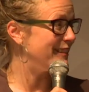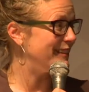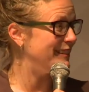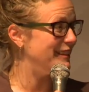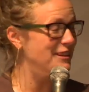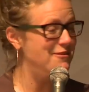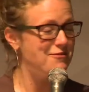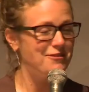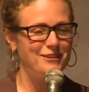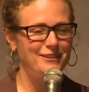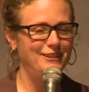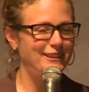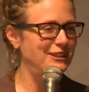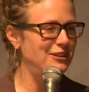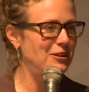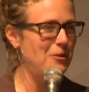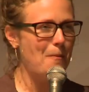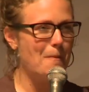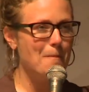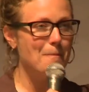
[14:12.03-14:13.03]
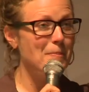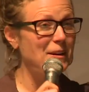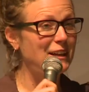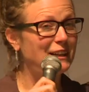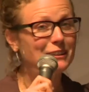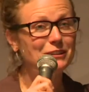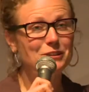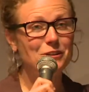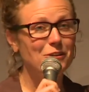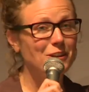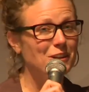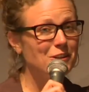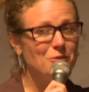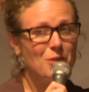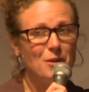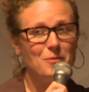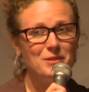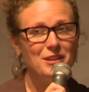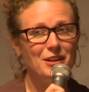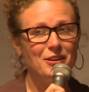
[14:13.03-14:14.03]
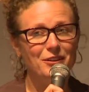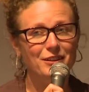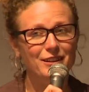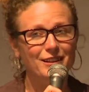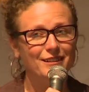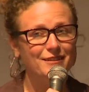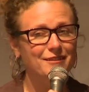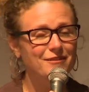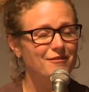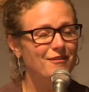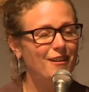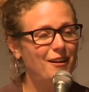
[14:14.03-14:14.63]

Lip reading: And they were, big clothing swaps held at